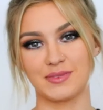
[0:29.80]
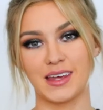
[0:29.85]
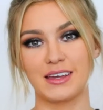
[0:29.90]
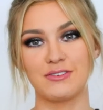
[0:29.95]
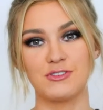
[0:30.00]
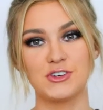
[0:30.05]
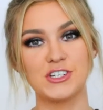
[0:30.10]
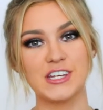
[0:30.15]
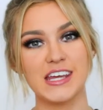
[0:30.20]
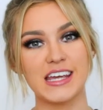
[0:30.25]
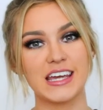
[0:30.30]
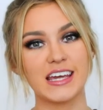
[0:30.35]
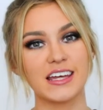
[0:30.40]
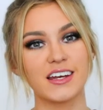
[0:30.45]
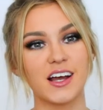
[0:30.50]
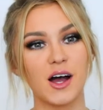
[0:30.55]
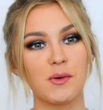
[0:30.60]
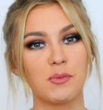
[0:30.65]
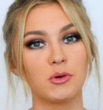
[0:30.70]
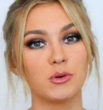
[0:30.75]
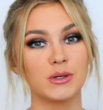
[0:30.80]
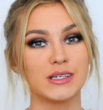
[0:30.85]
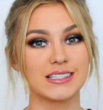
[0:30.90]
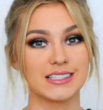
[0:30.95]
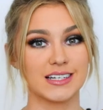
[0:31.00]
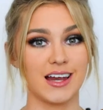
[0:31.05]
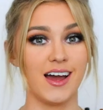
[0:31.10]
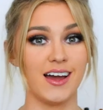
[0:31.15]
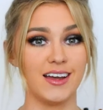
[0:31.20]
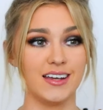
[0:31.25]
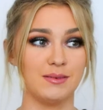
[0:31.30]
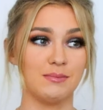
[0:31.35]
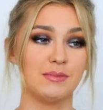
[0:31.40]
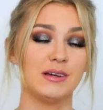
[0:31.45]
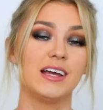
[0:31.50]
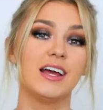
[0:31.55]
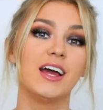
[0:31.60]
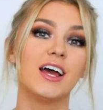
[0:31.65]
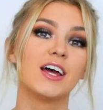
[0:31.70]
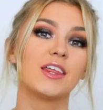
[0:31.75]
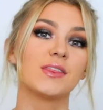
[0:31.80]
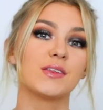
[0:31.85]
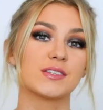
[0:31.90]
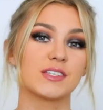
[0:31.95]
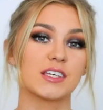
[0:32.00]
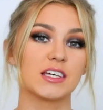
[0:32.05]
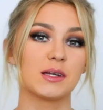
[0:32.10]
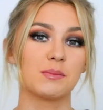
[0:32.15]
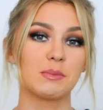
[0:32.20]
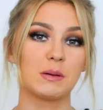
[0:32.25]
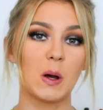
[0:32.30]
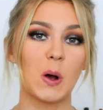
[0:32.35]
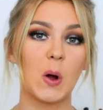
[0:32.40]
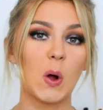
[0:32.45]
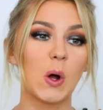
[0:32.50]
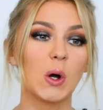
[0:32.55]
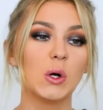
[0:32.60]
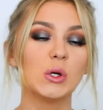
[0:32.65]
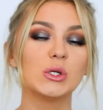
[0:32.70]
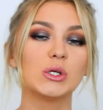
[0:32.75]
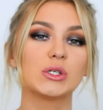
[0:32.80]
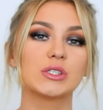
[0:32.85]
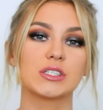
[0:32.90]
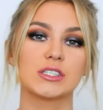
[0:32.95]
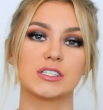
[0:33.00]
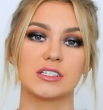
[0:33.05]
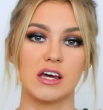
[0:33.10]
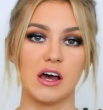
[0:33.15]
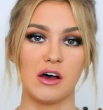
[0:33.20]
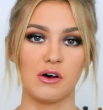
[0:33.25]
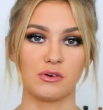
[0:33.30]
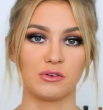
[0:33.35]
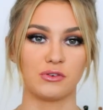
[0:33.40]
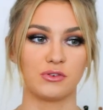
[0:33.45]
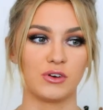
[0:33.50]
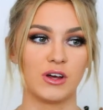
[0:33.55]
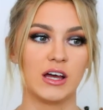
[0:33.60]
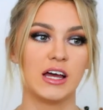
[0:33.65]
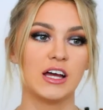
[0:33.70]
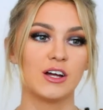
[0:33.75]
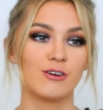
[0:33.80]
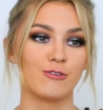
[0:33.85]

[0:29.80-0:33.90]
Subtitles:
if you take it in a couple weeks' time, there's going to be a whole lot of stuff,